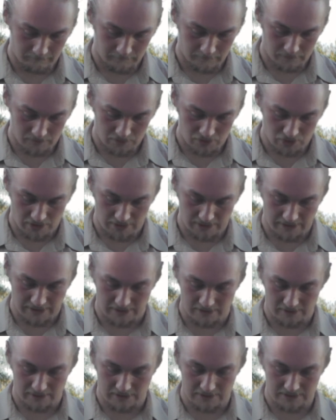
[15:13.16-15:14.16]
Let me try and
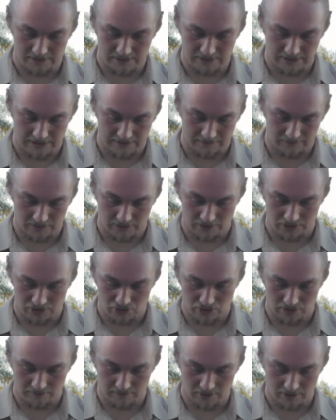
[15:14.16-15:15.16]
get it nice and evenly
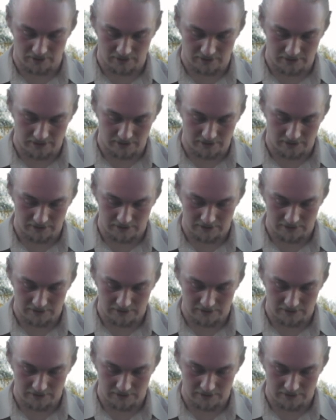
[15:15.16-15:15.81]
distributed there.